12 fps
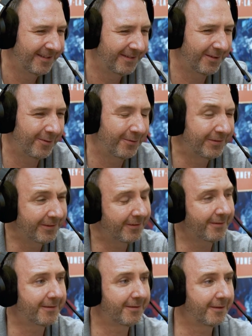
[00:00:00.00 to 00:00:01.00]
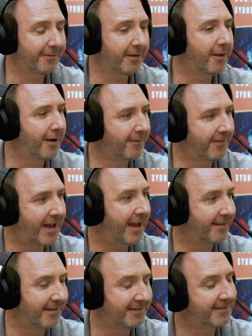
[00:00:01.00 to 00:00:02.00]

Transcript: so, so there's there's a lot of that, that